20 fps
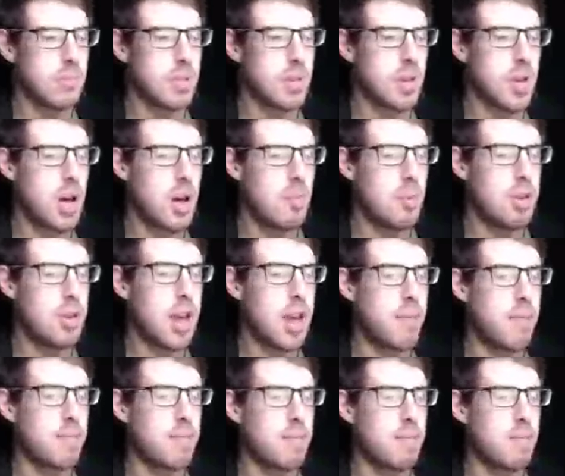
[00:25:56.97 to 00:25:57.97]
But yeah,
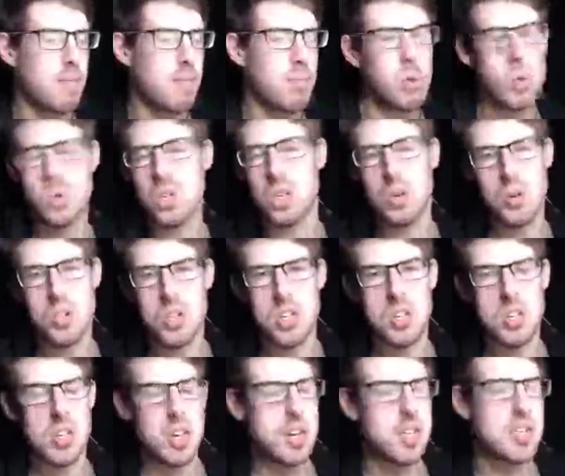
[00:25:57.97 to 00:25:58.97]
all
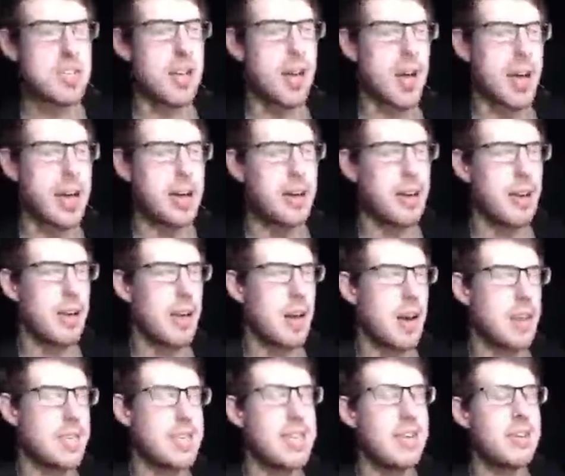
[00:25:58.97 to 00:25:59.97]
seriousness aside, my
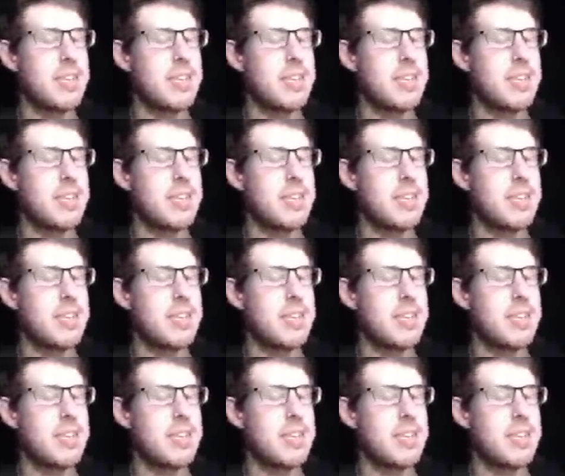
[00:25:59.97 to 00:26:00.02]
name,